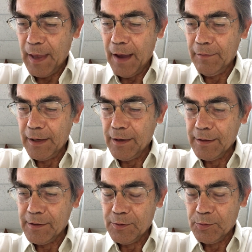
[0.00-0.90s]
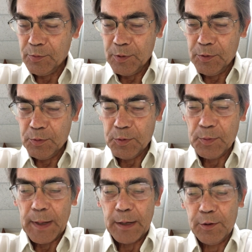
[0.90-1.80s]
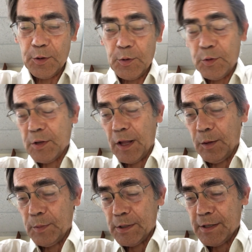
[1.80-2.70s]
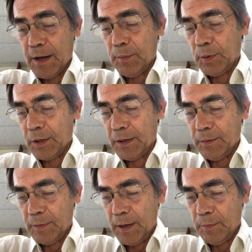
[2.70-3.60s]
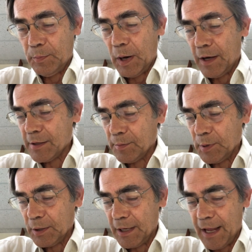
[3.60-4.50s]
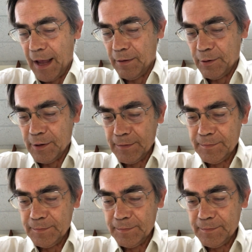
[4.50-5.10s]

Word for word: evidence with respect to Solomon's Temple impossible to gather.